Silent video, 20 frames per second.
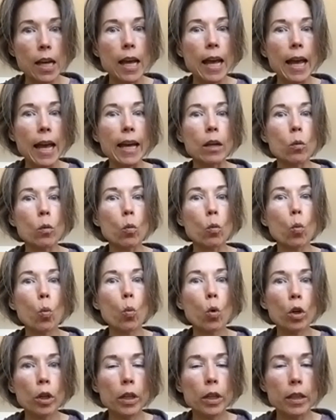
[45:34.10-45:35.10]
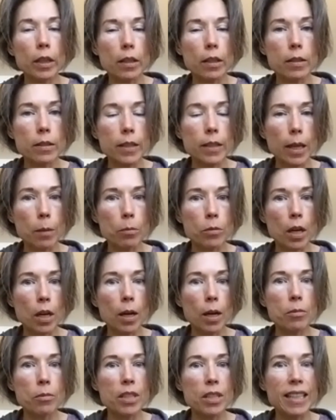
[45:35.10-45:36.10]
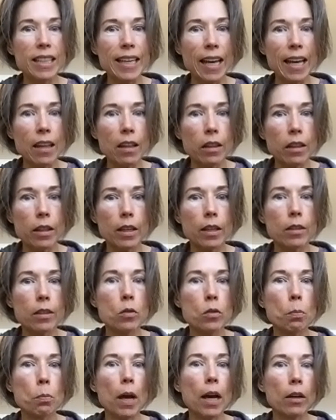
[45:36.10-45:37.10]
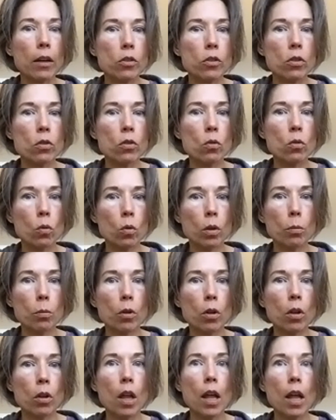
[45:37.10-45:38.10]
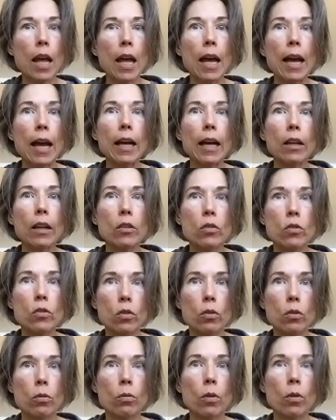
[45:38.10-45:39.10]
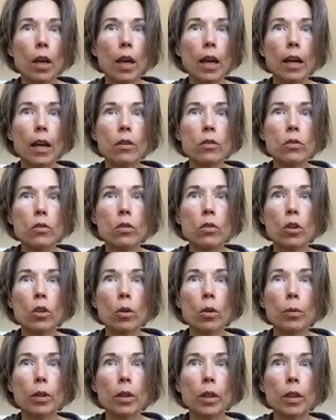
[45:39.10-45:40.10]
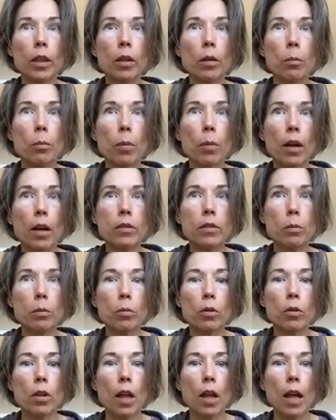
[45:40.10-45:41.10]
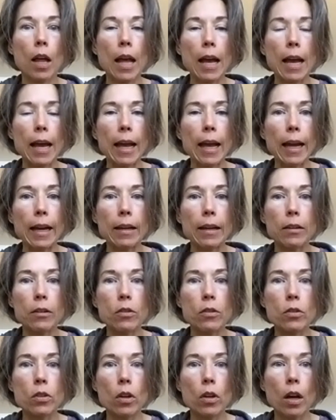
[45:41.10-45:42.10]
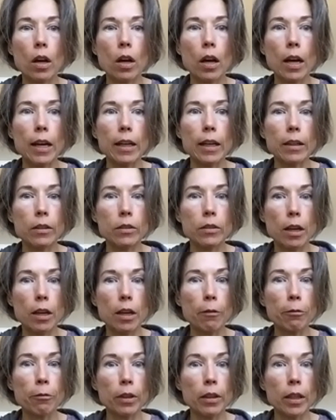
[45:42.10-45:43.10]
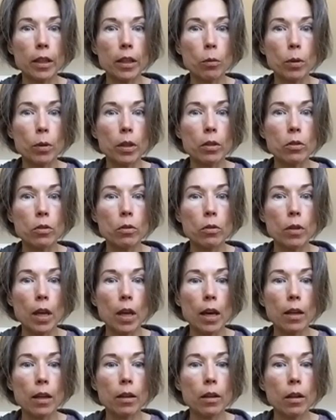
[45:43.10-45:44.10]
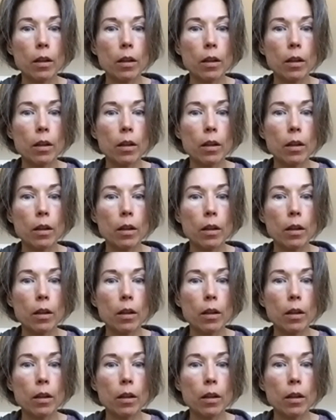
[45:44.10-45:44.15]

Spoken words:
and work at the same time to get things back to normal as soon as humanly possible. And I definitely think we can do that.